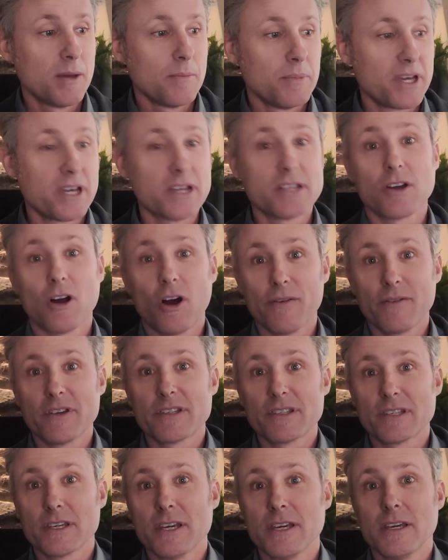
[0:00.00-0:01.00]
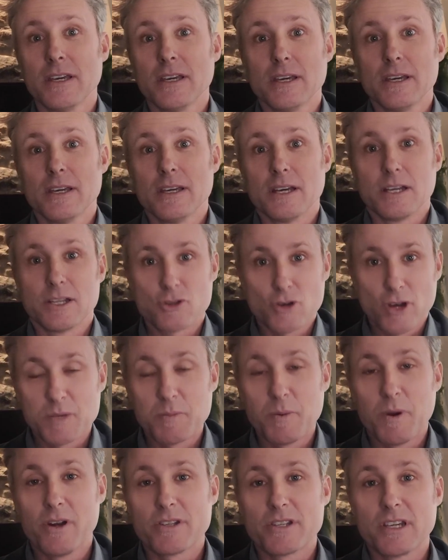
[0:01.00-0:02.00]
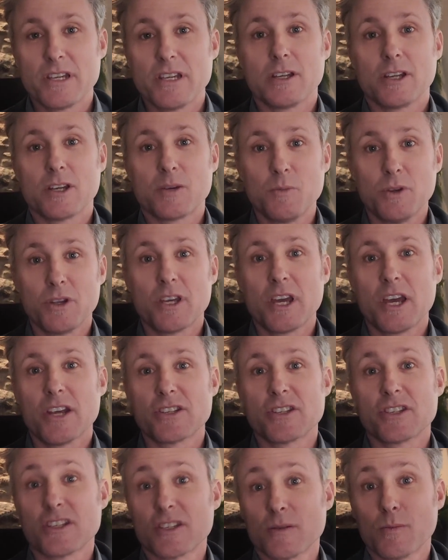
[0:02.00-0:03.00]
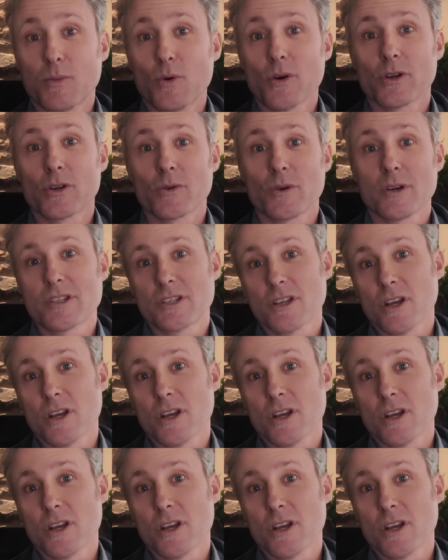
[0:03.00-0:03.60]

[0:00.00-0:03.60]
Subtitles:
because obviously transparency and communications is important to us.